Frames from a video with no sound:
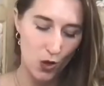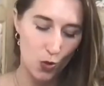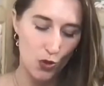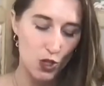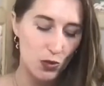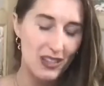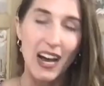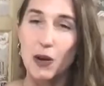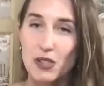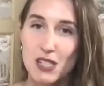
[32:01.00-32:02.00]
when you
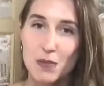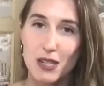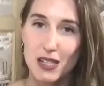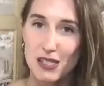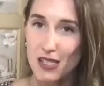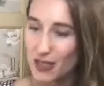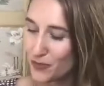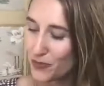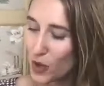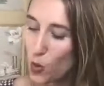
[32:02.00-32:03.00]
allow it to be
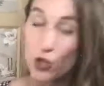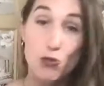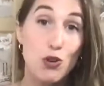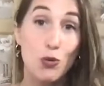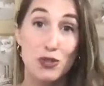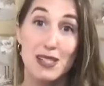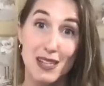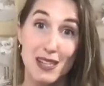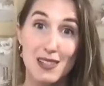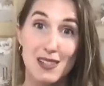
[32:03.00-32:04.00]
easy, when you don't
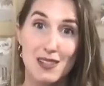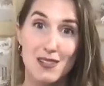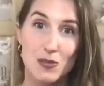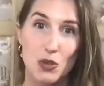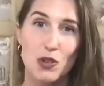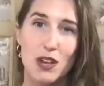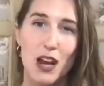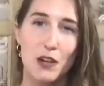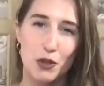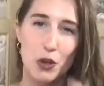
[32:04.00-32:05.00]
resist, when you get
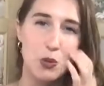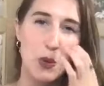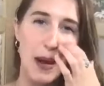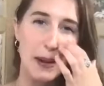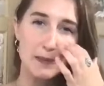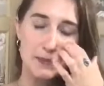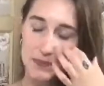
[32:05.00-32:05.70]
out of your own way.